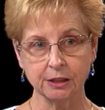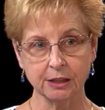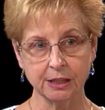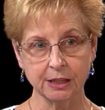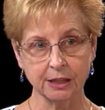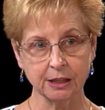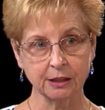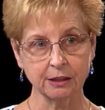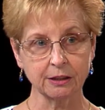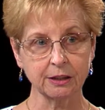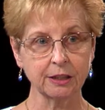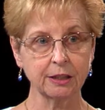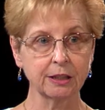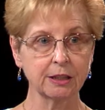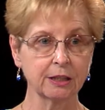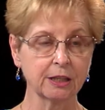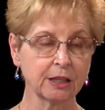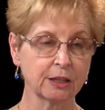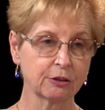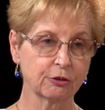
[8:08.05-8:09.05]

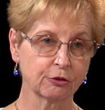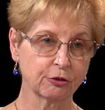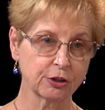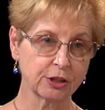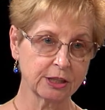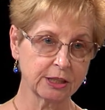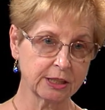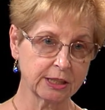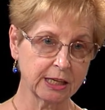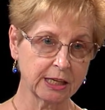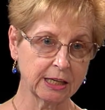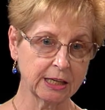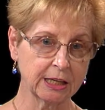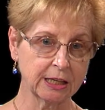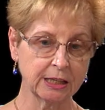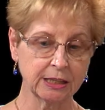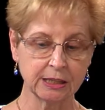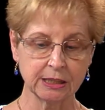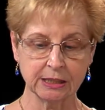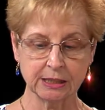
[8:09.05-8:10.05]
daily, nurses'
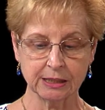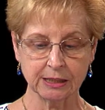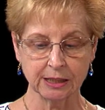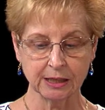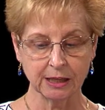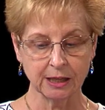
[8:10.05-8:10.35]
aides,